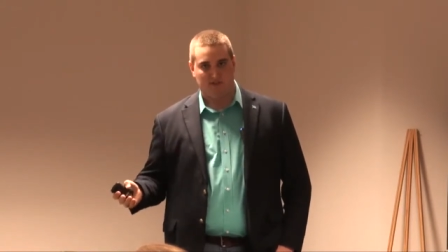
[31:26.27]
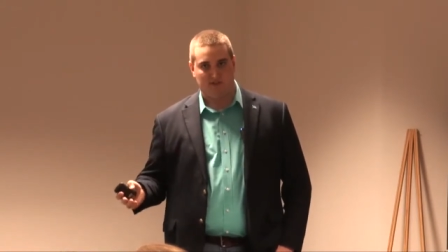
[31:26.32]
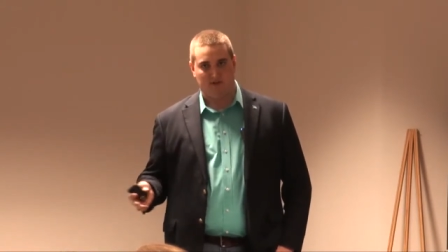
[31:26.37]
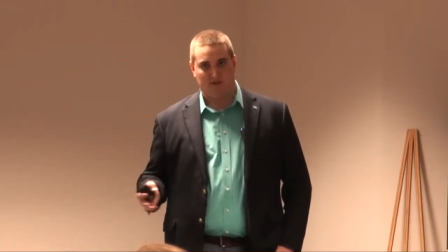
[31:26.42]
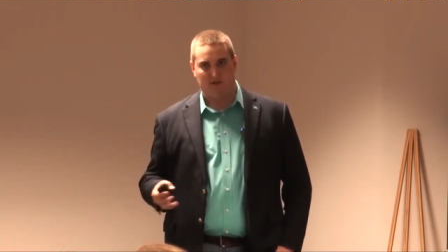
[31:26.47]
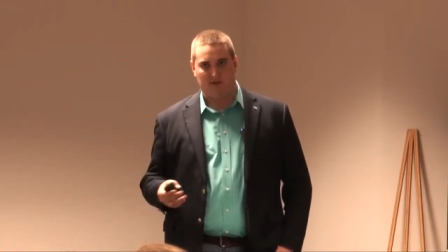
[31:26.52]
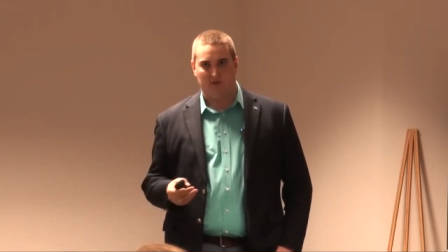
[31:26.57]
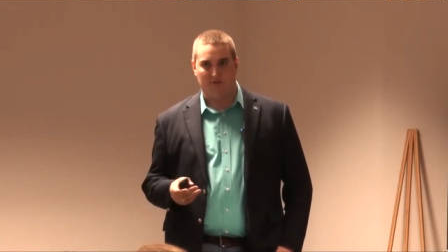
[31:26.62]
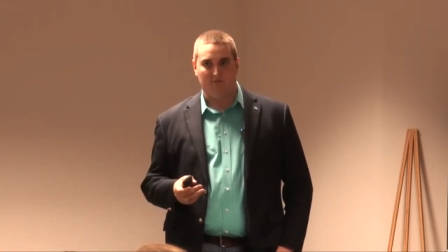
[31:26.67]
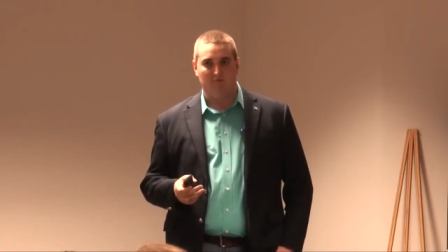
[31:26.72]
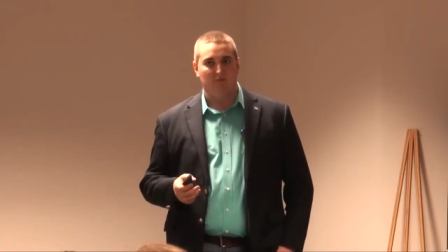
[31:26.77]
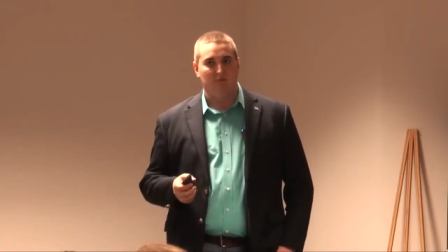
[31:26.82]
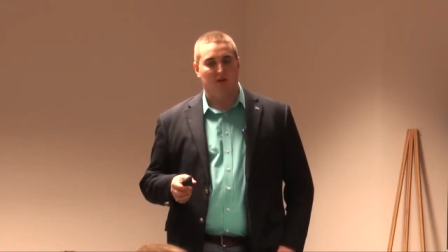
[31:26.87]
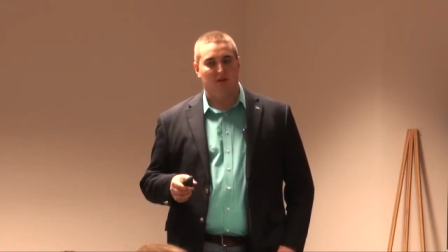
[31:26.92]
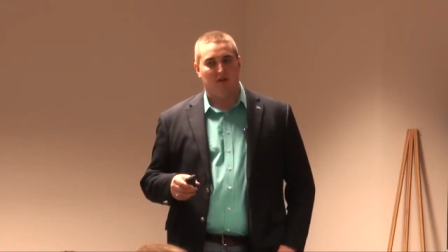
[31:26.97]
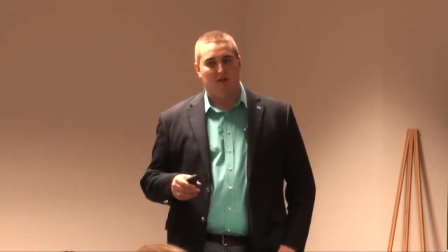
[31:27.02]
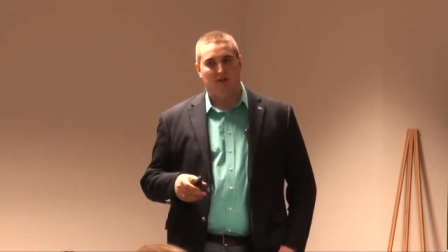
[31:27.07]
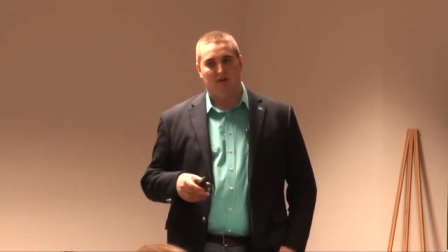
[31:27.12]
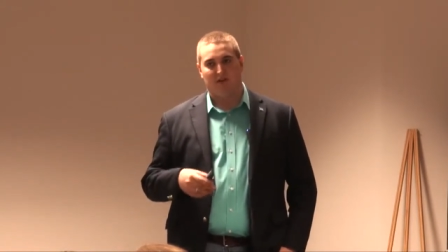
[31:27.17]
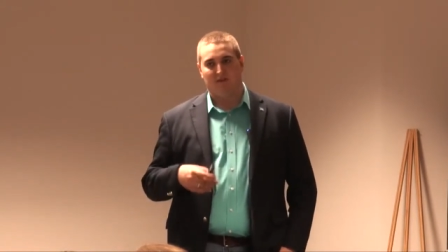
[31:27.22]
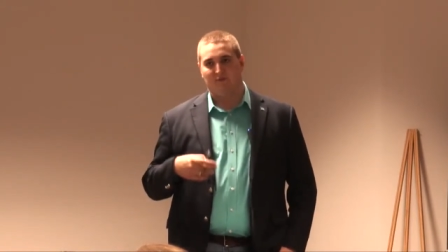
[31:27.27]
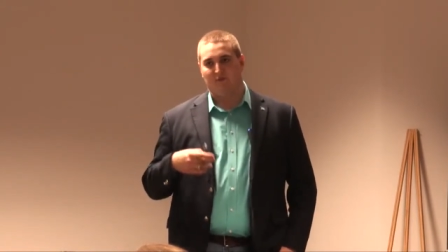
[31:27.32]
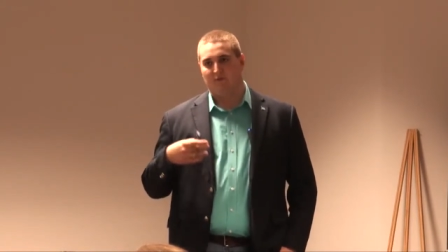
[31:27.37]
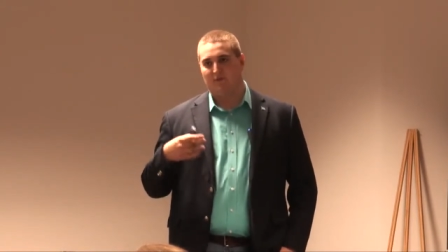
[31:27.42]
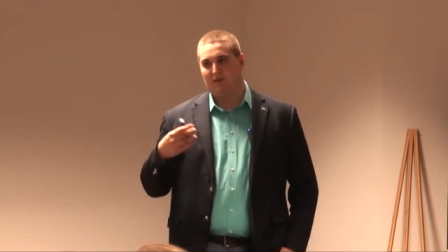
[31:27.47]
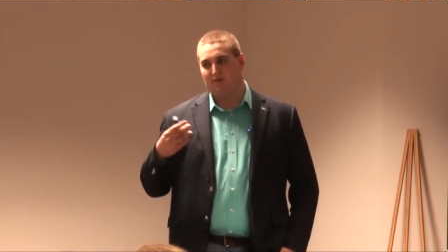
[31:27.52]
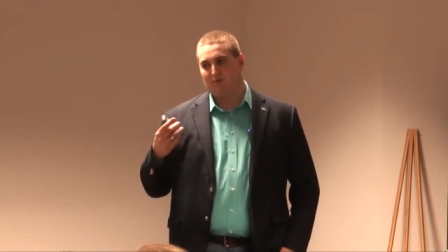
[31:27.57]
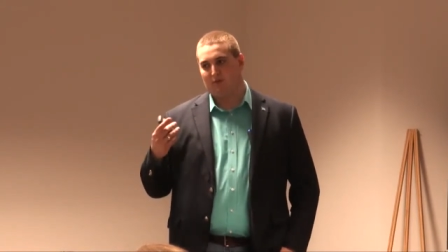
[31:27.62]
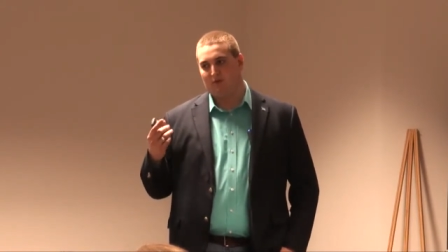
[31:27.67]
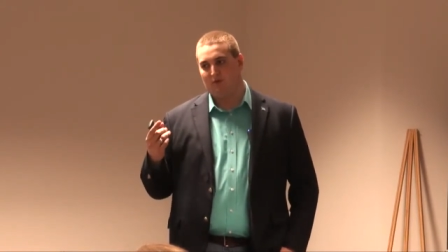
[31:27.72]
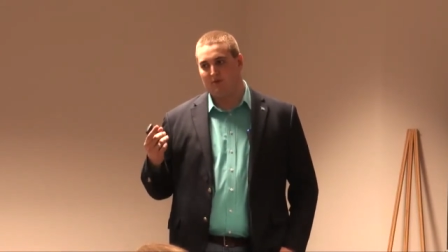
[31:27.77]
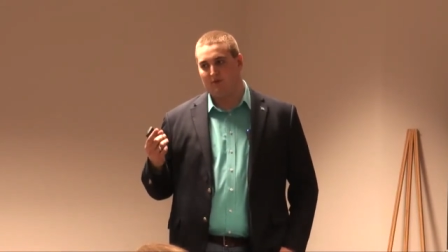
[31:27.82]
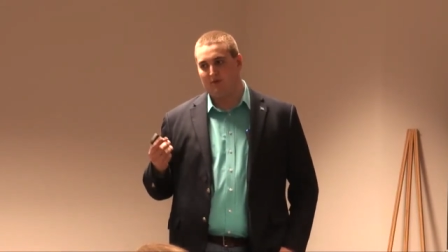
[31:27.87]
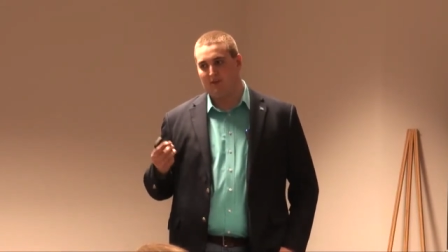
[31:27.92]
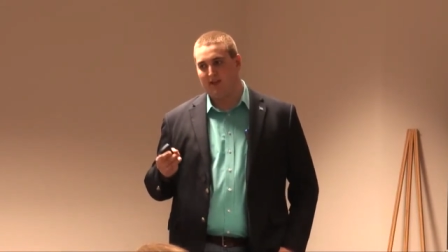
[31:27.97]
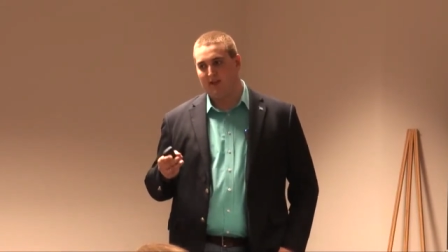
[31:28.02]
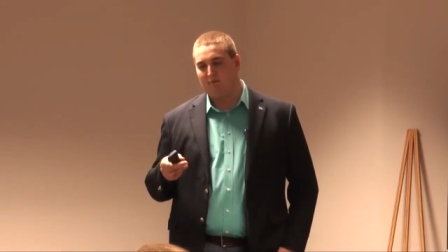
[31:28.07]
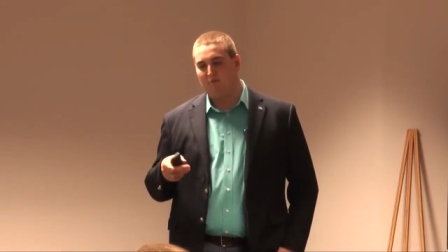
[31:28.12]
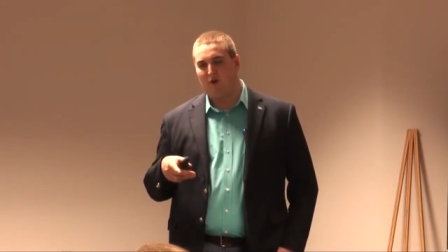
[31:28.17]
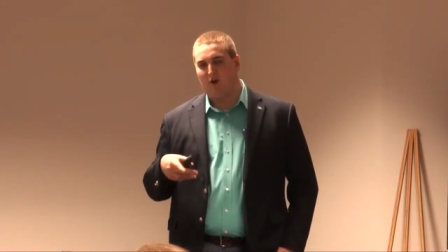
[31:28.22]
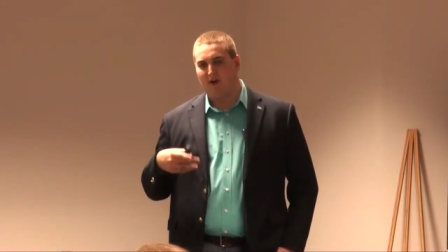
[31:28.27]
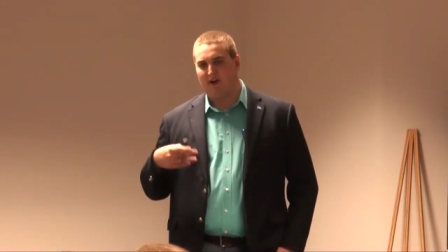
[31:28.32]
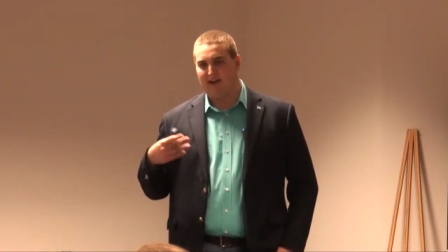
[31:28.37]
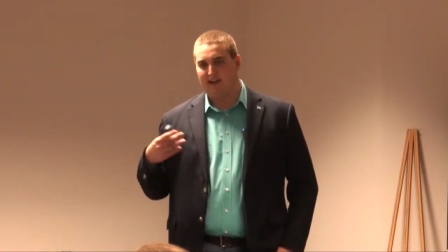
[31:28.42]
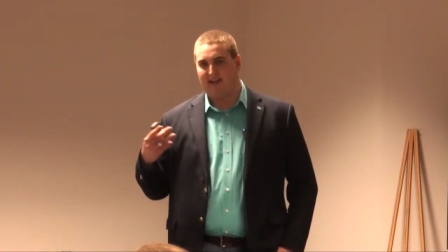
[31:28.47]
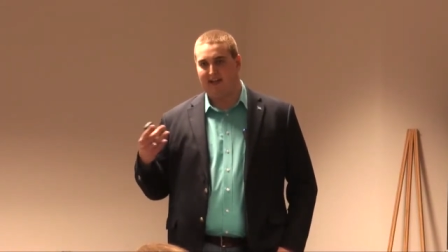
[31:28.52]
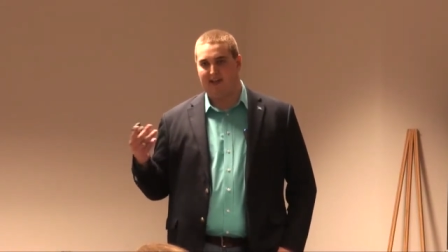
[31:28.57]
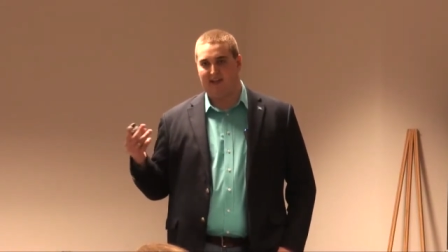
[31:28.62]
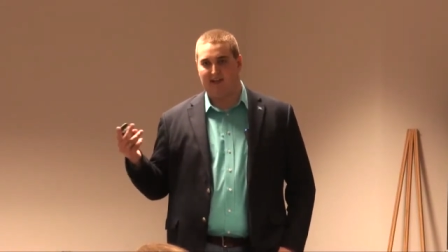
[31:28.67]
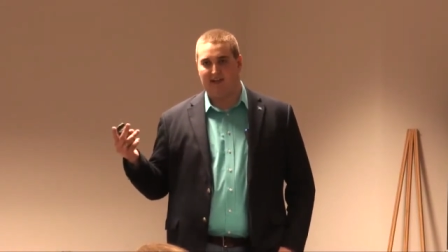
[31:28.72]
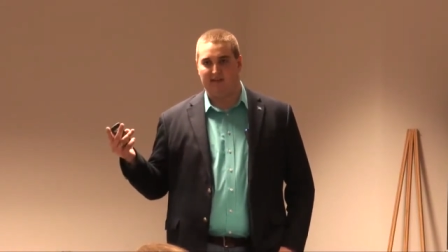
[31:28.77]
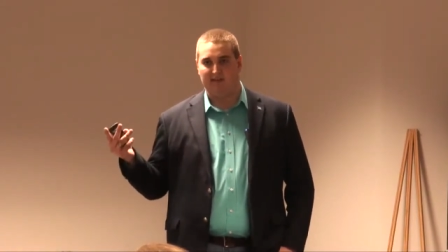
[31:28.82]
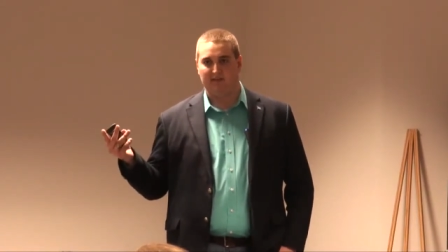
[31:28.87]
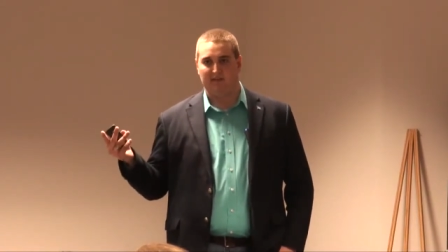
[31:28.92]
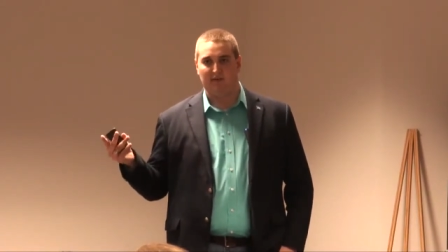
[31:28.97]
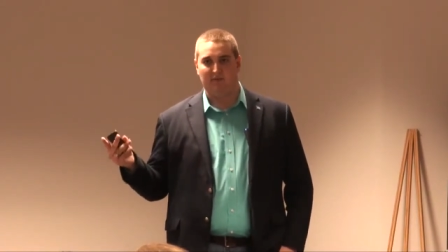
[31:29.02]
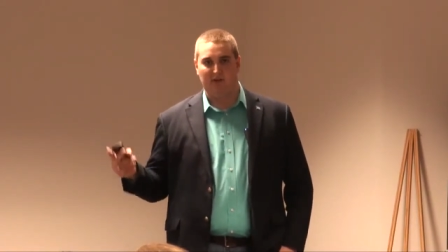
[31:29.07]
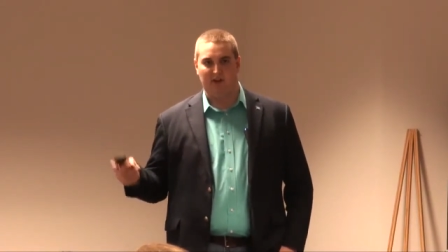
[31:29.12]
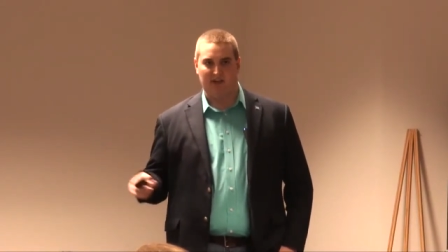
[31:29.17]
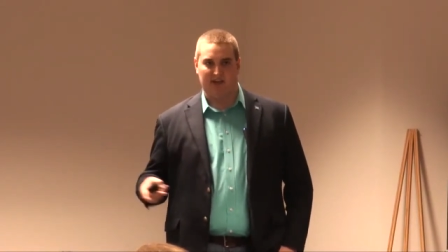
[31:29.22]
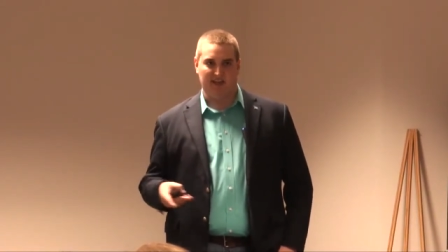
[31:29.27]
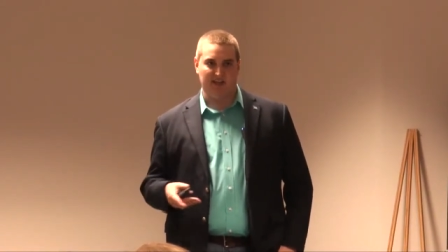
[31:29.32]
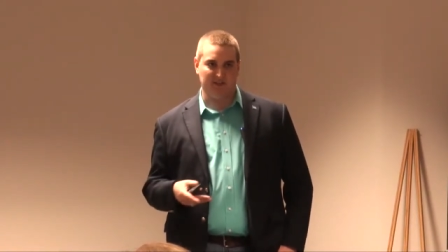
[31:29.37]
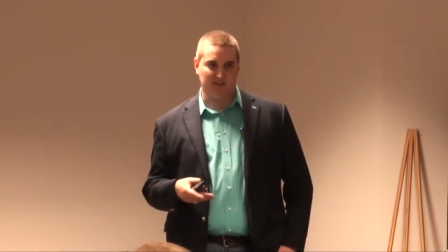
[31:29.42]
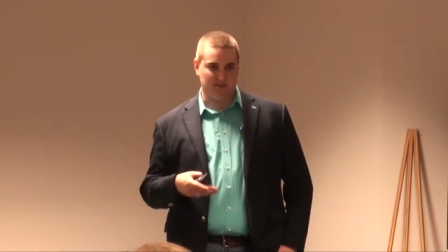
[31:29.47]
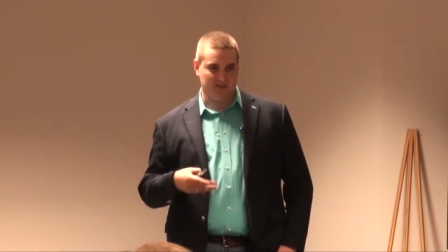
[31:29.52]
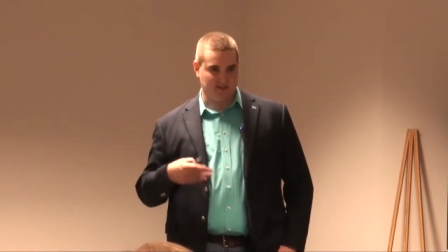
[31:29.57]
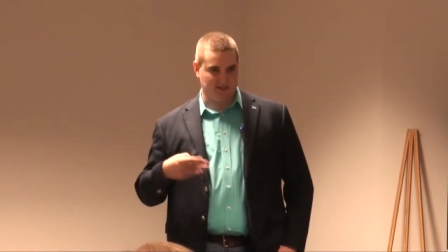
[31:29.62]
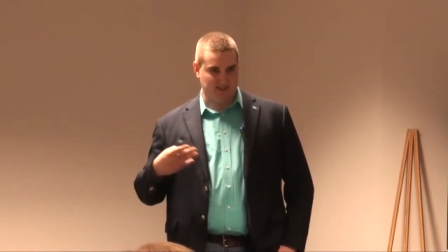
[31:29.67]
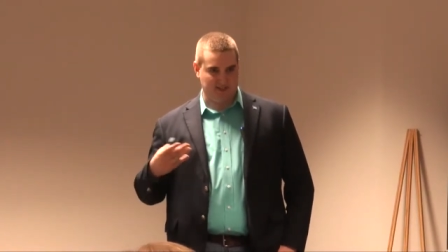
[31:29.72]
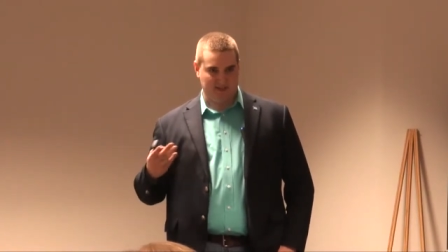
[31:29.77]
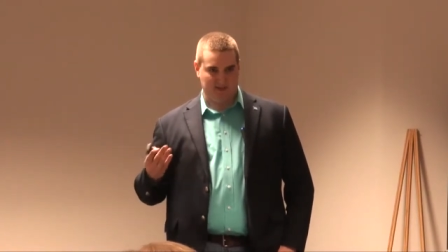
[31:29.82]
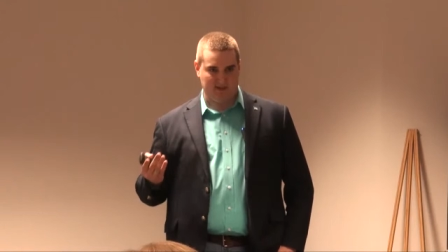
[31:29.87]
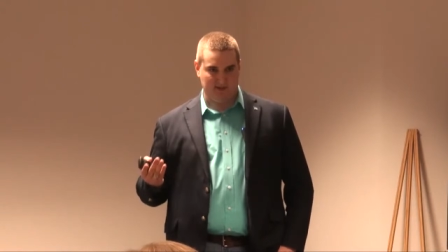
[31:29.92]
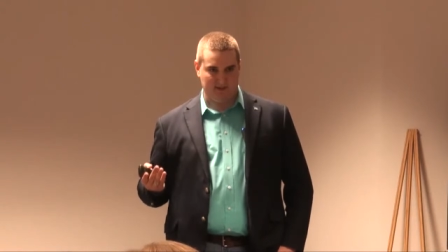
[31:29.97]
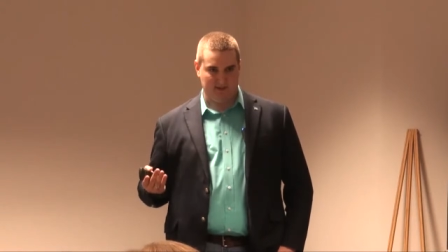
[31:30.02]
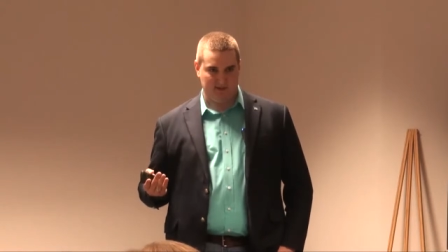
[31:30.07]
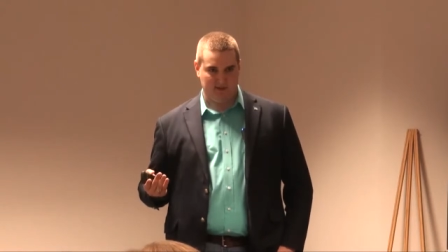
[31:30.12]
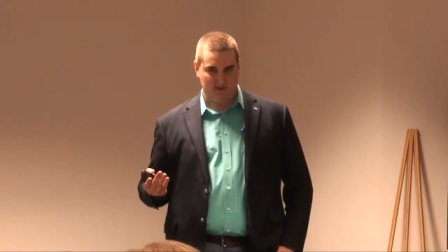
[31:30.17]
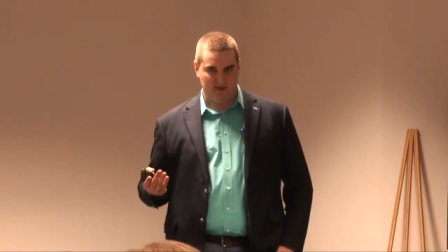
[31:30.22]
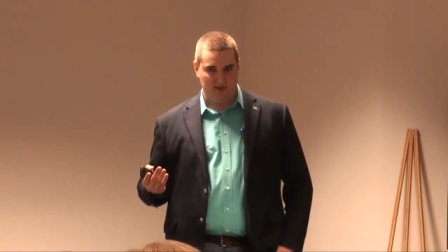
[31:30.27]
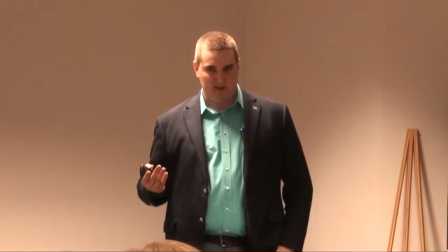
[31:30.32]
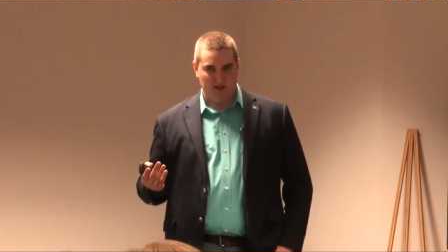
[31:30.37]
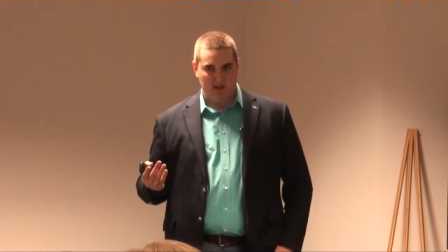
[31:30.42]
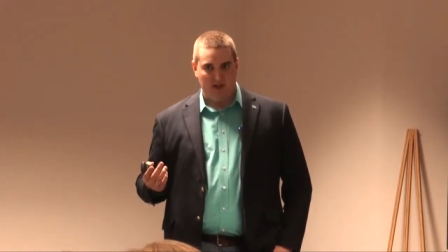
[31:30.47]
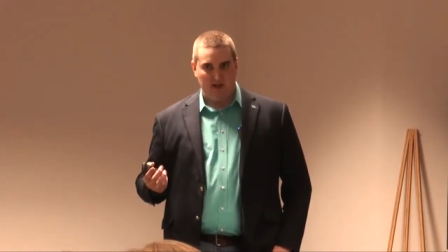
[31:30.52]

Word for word: So they're looking for people with like marketing and communication skills.